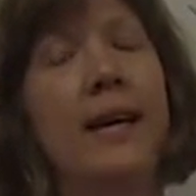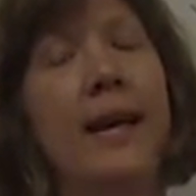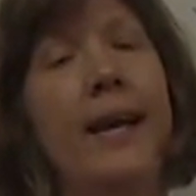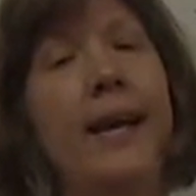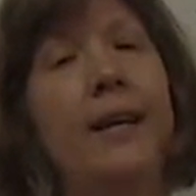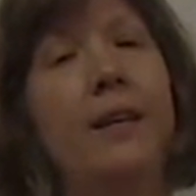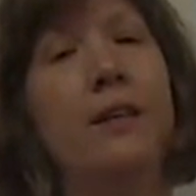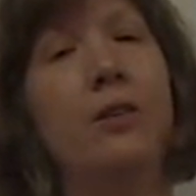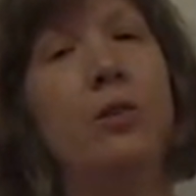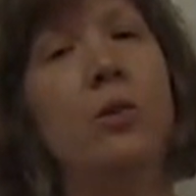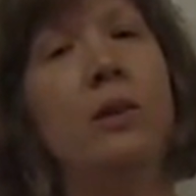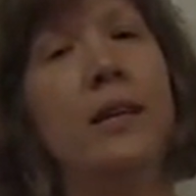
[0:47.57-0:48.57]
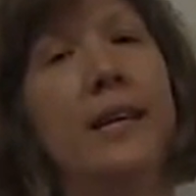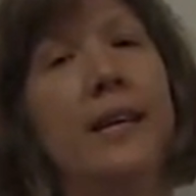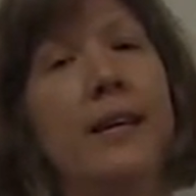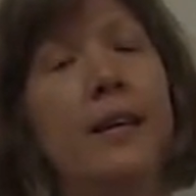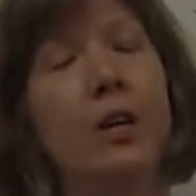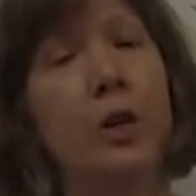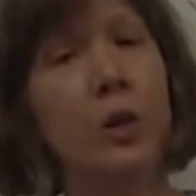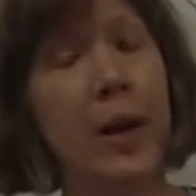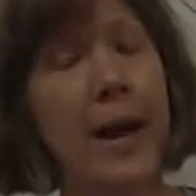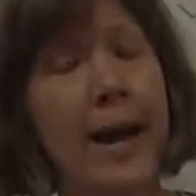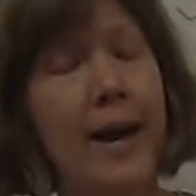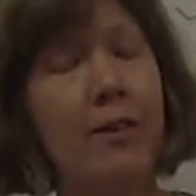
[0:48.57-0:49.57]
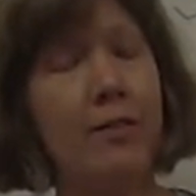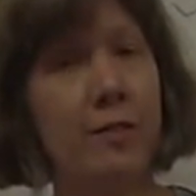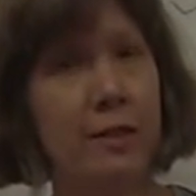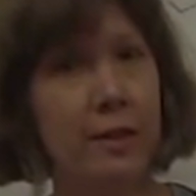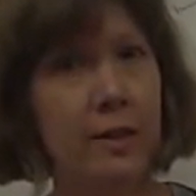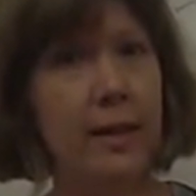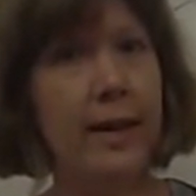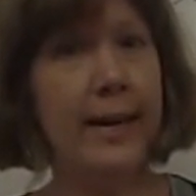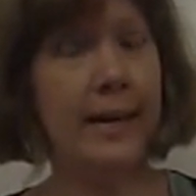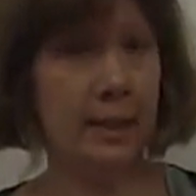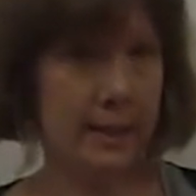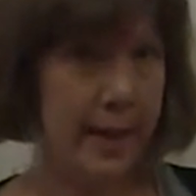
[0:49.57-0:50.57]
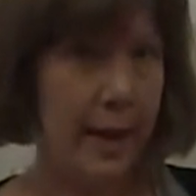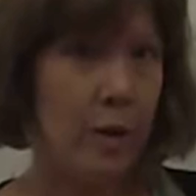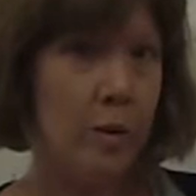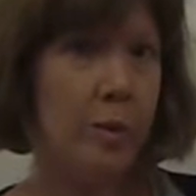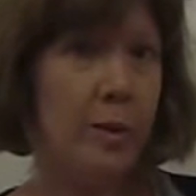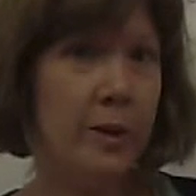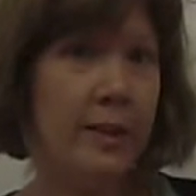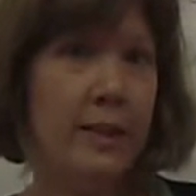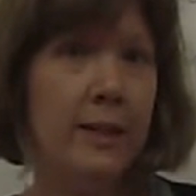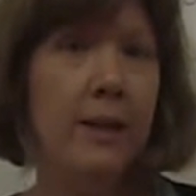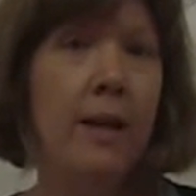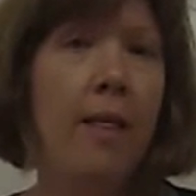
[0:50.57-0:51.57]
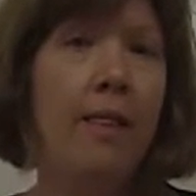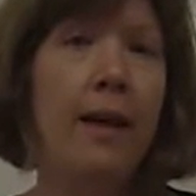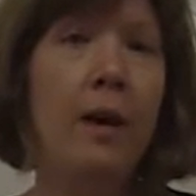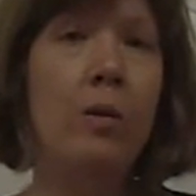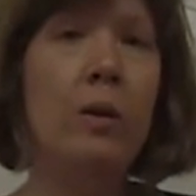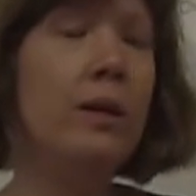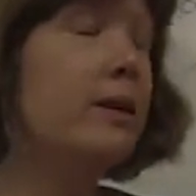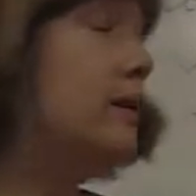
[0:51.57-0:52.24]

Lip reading: and you'll get a graph as output that will look